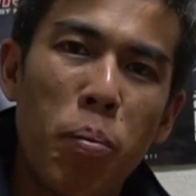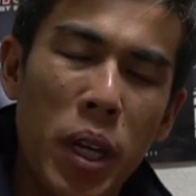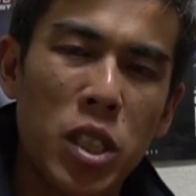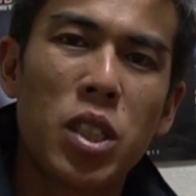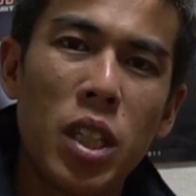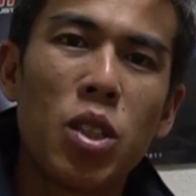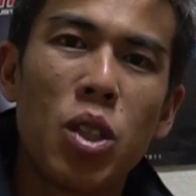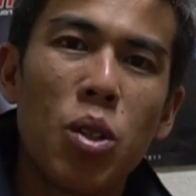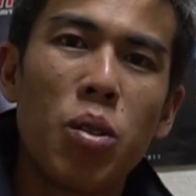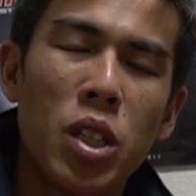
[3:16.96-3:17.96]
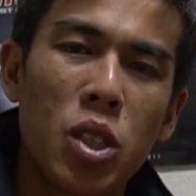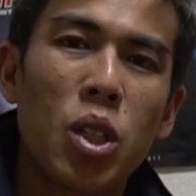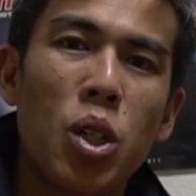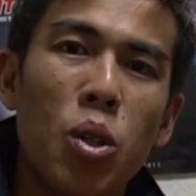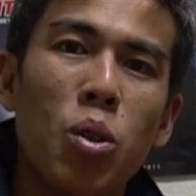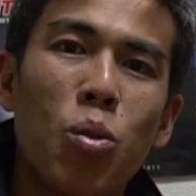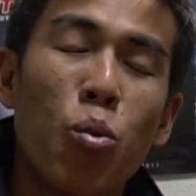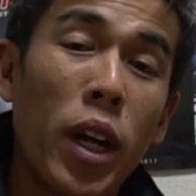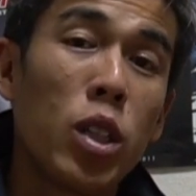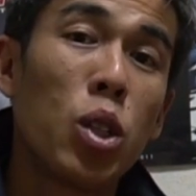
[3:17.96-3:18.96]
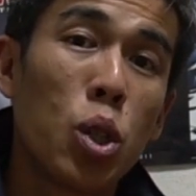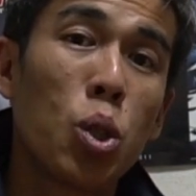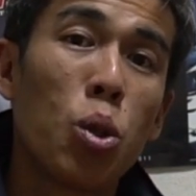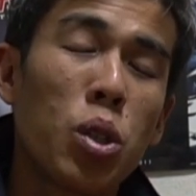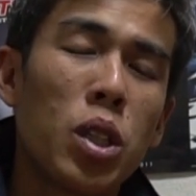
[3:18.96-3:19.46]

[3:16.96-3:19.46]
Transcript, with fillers: best thing to do is to go right to the source.